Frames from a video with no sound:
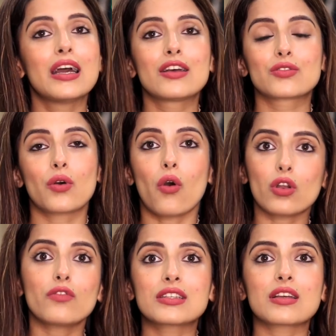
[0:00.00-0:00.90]
So all
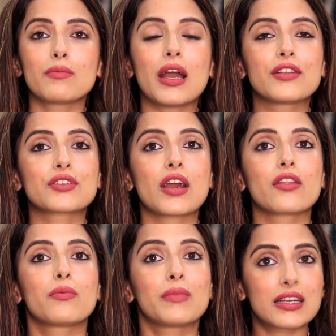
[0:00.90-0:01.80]
of this combined
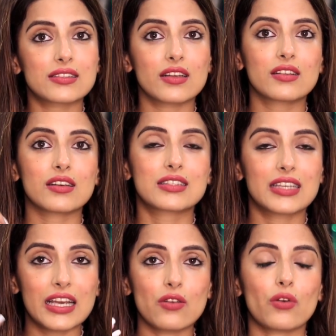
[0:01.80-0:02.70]
together makes the
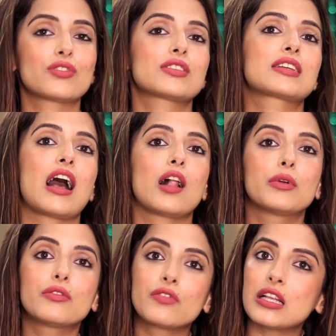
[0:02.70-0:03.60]
skin on your scalp
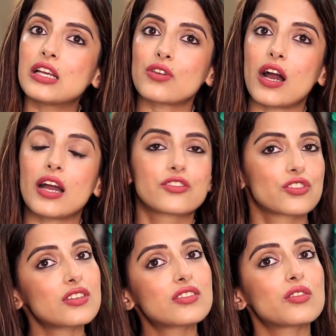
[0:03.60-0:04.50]
really dry,
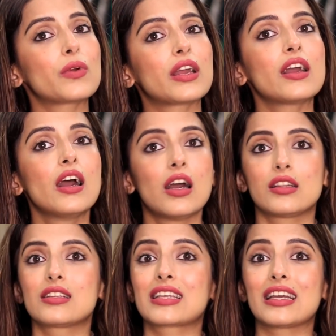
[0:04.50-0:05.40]
just the way
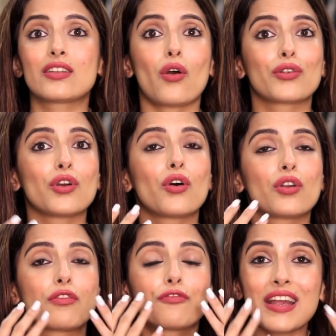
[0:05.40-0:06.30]
the skin on your
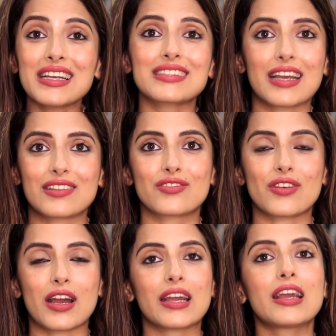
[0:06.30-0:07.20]
face gets
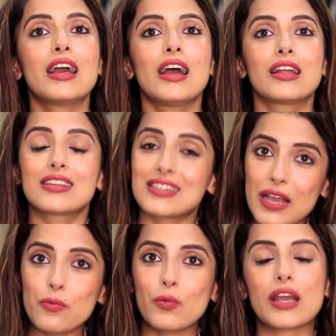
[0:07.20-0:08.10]
dry. The
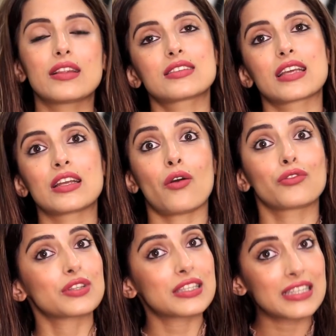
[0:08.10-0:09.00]
same way the skin on
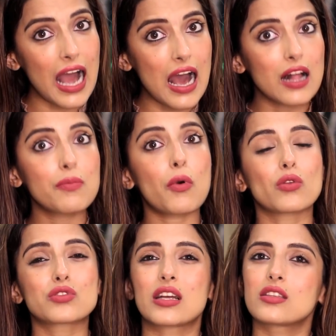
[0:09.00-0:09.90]
your scalp
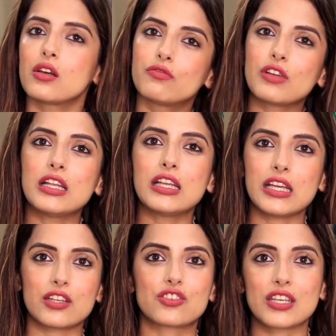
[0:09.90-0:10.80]
also gets really
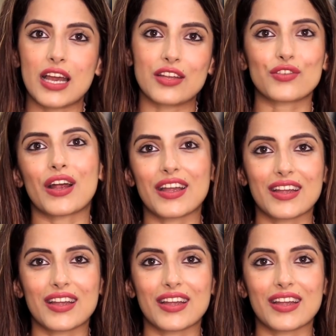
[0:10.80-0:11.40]
itchy and dry.